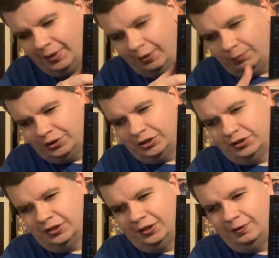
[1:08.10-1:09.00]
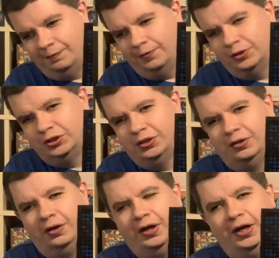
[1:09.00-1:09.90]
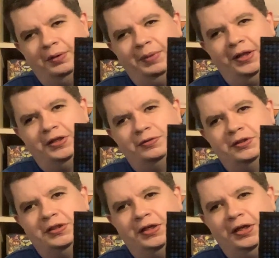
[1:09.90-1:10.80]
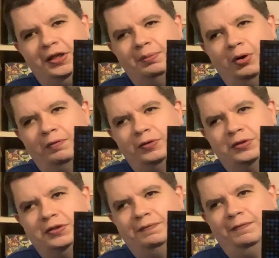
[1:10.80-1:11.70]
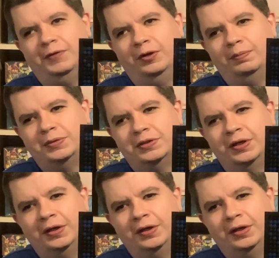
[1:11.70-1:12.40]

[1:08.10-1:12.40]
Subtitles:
Man, which is the first Iron Man that you see in the Marvel films.